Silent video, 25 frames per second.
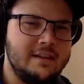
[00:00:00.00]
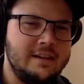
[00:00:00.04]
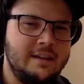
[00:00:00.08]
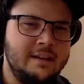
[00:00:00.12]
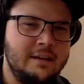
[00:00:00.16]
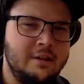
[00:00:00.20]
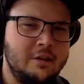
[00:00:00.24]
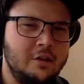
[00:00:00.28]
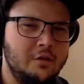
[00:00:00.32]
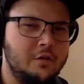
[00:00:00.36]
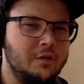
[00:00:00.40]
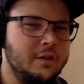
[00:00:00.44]

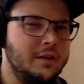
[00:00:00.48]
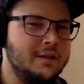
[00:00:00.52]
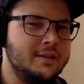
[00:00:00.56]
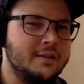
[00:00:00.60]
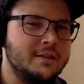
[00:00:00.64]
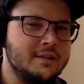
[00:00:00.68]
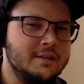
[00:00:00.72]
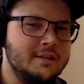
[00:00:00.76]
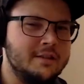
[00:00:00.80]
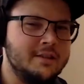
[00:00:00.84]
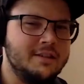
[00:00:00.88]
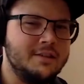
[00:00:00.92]
in low
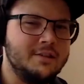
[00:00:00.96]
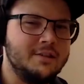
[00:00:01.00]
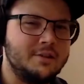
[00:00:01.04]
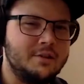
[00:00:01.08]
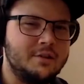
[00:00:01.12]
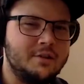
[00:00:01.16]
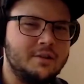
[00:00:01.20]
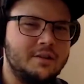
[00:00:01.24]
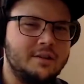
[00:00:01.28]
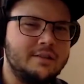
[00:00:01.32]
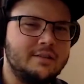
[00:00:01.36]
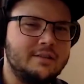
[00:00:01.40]
volatility,
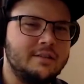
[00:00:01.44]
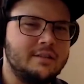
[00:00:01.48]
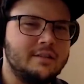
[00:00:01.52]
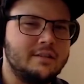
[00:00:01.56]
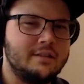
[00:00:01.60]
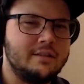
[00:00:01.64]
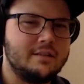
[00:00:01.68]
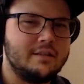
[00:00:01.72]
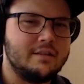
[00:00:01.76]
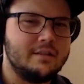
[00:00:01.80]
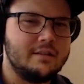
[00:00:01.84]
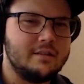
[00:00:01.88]
or is it